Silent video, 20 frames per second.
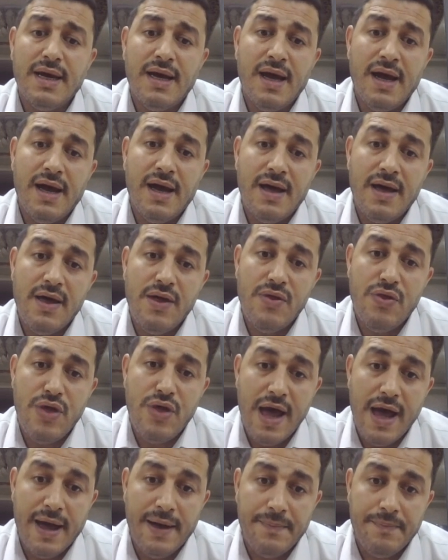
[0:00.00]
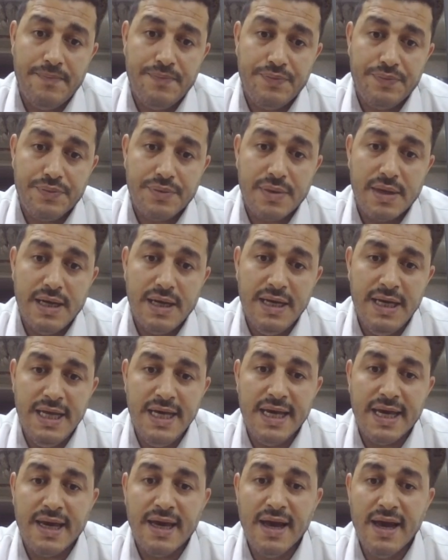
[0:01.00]
the
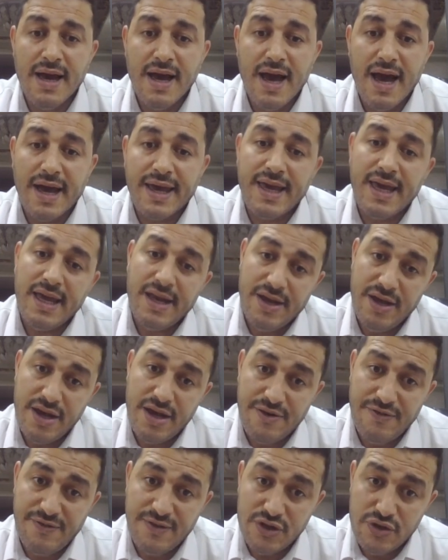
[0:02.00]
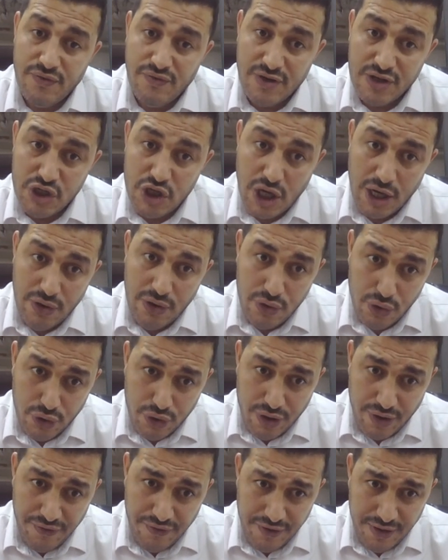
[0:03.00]
leak. Again here,
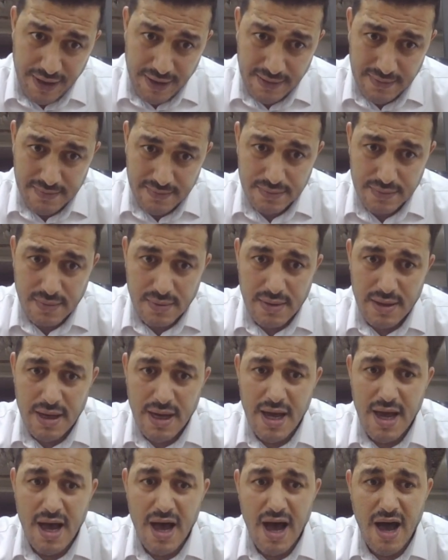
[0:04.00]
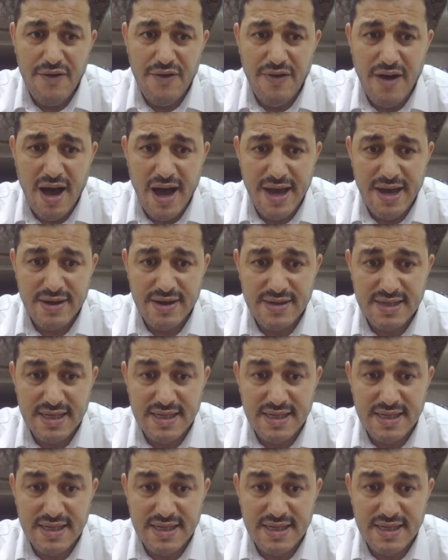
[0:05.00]
vaginography have higher